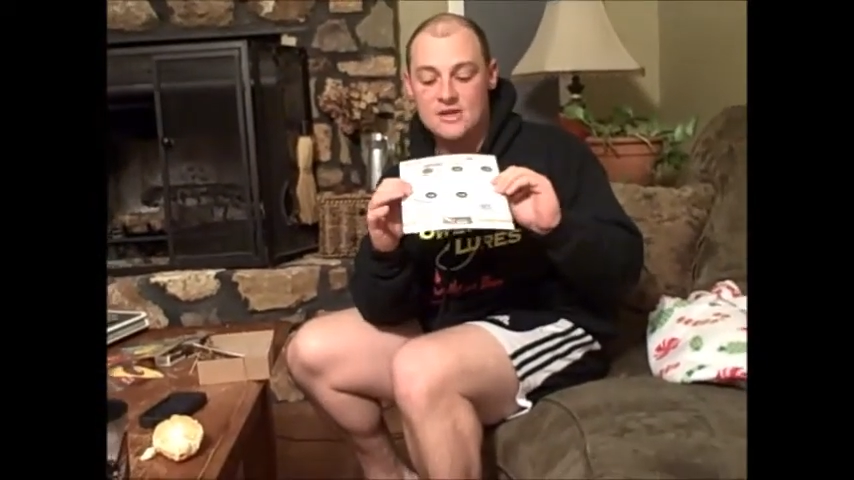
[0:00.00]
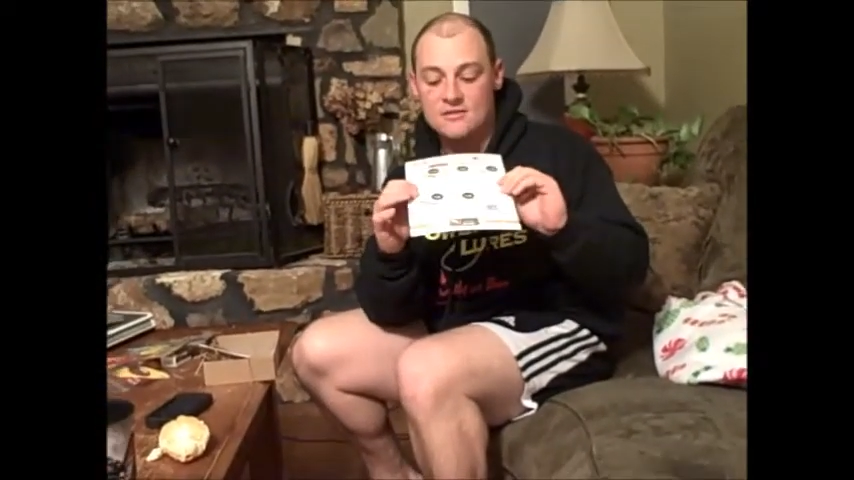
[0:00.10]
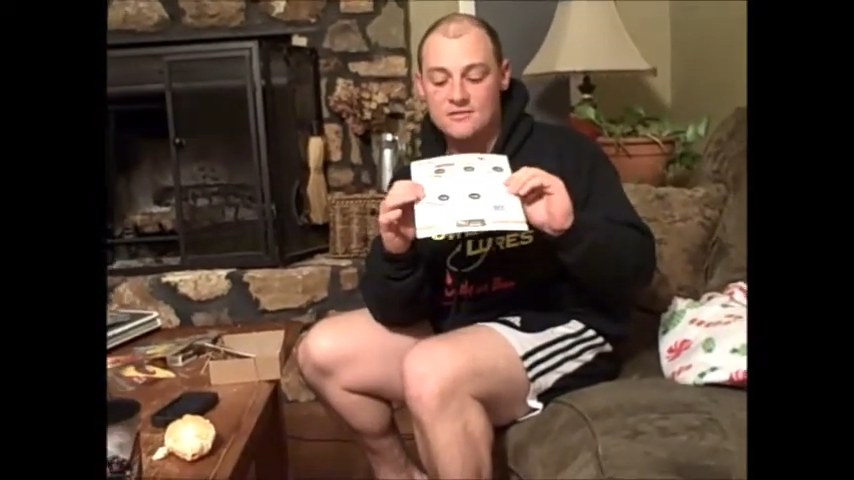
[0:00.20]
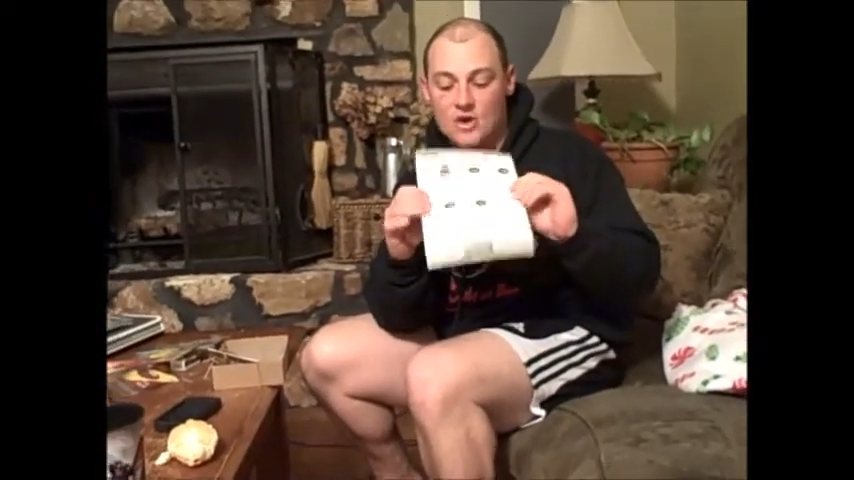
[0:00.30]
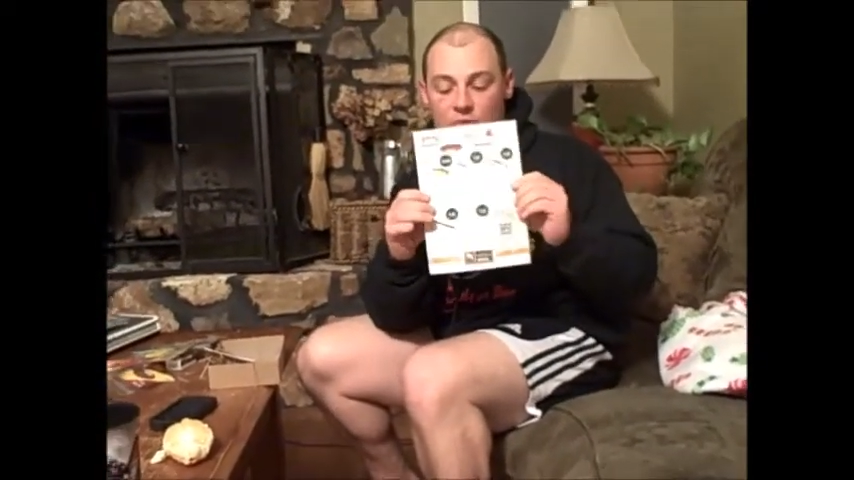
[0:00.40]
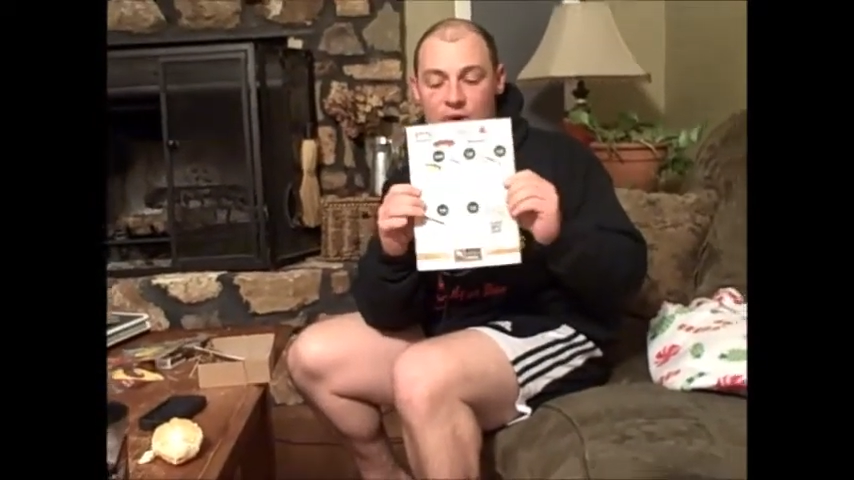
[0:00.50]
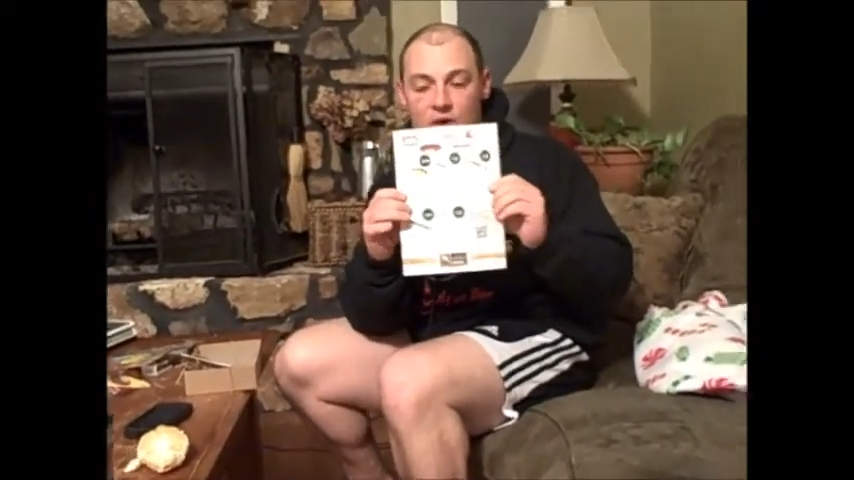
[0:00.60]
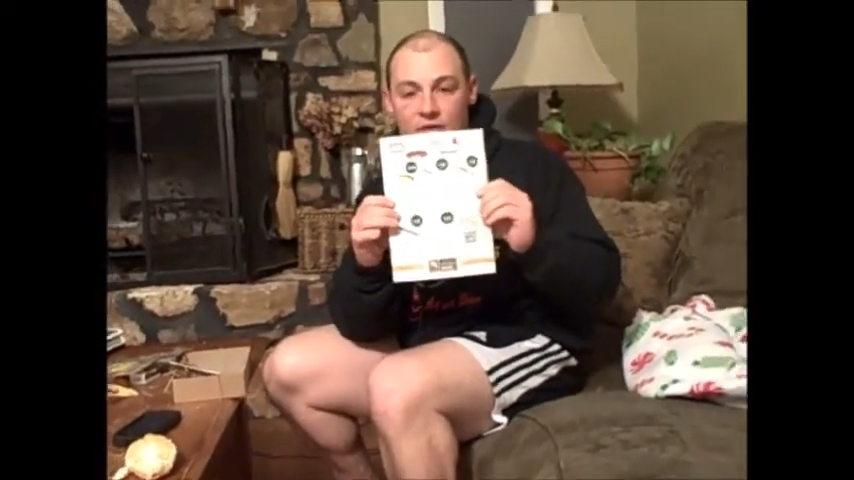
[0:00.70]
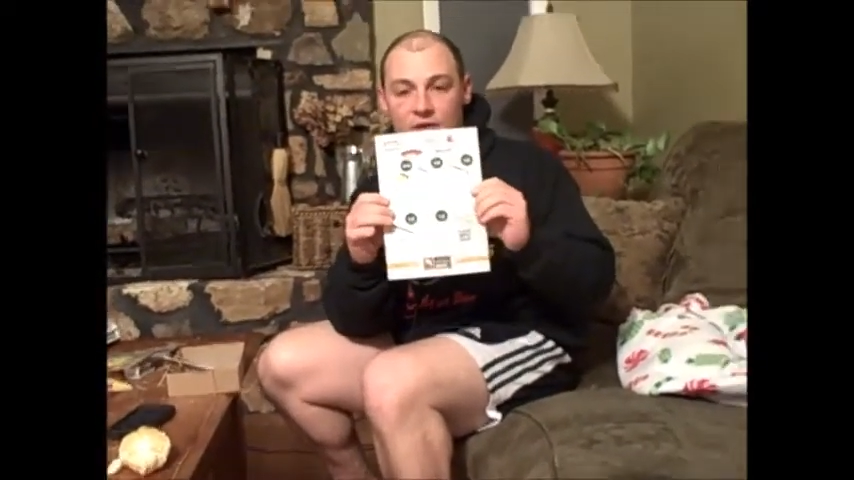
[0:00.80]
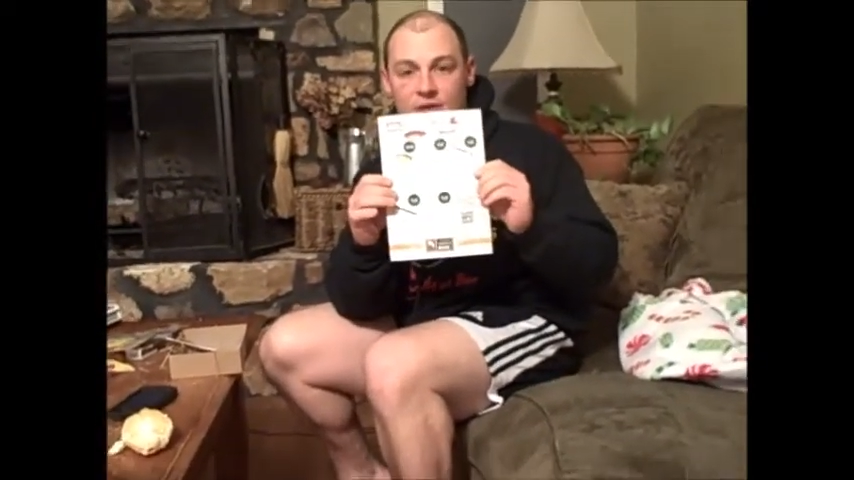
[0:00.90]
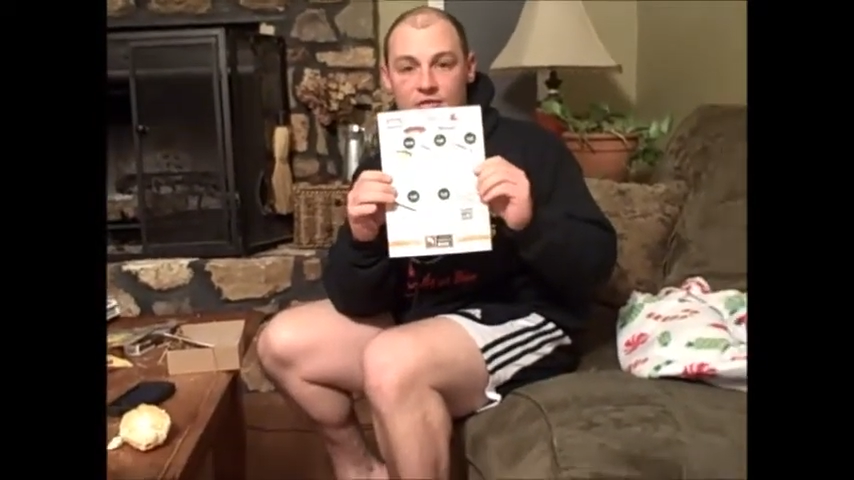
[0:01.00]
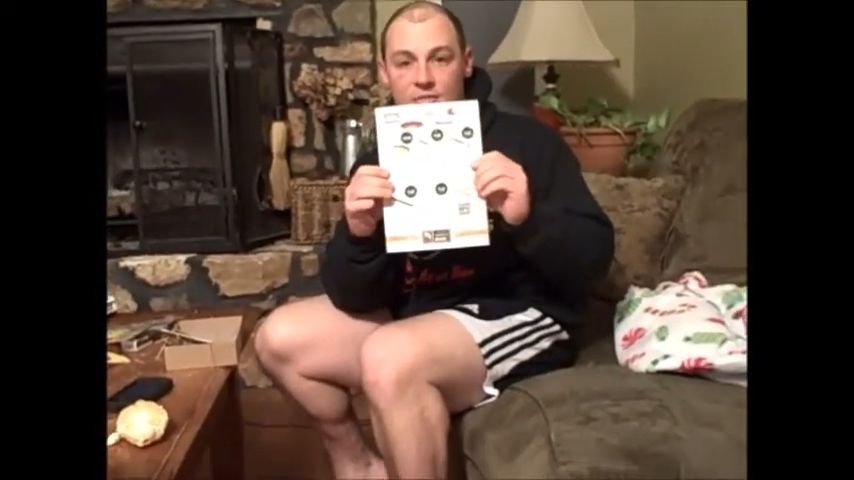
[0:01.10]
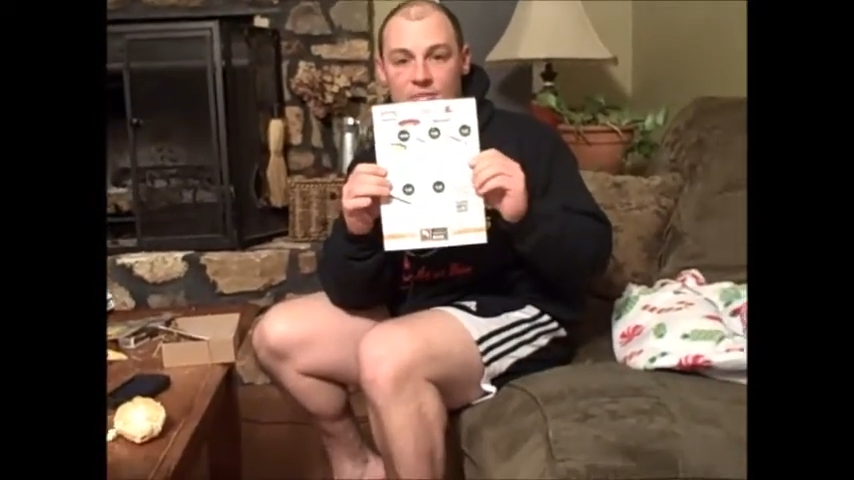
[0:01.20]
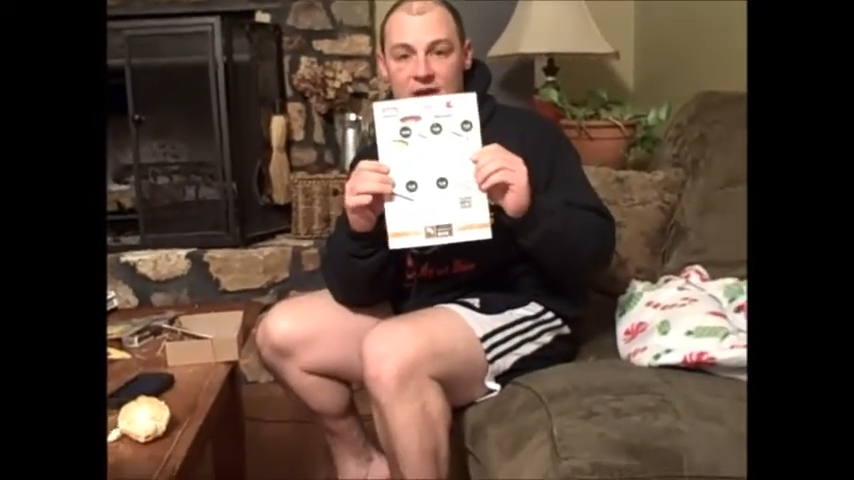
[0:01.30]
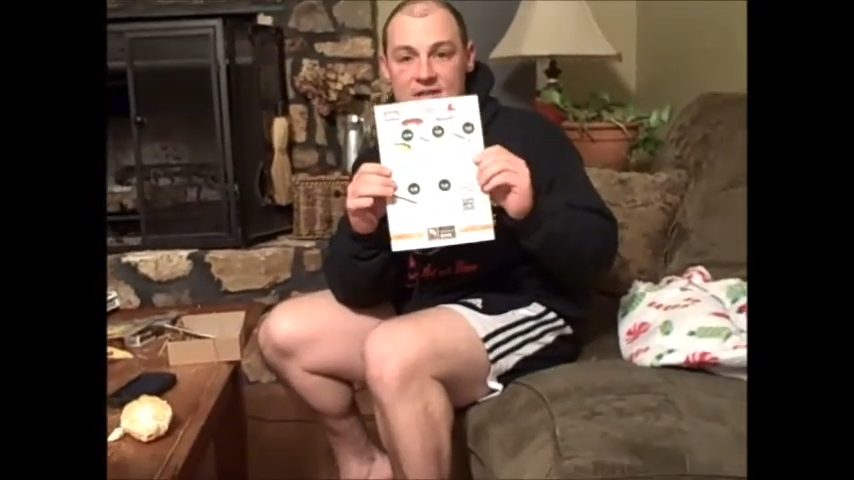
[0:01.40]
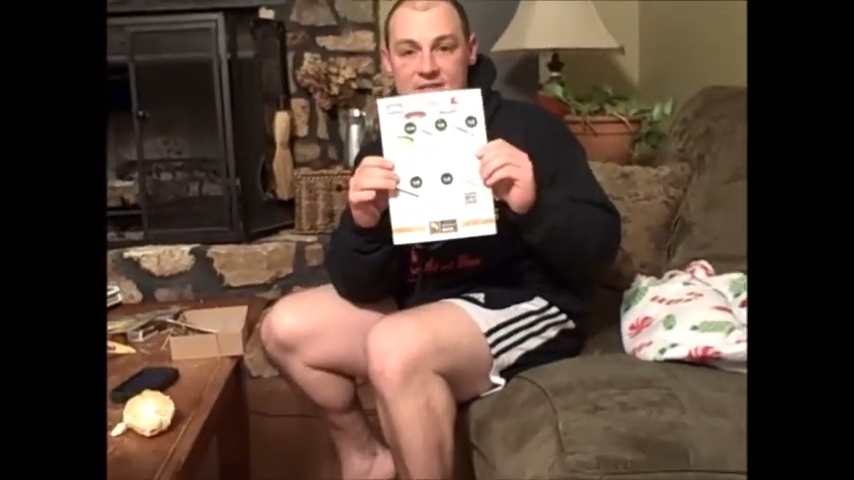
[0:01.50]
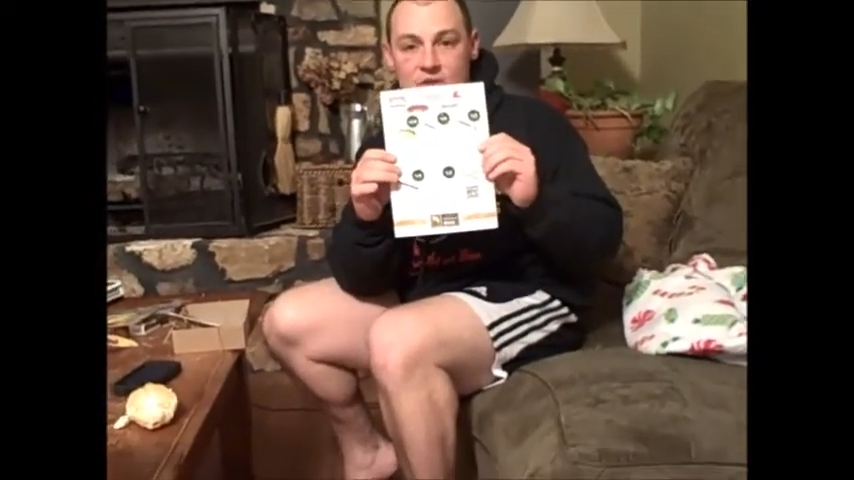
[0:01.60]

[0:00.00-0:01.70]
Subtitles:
info about all the different baits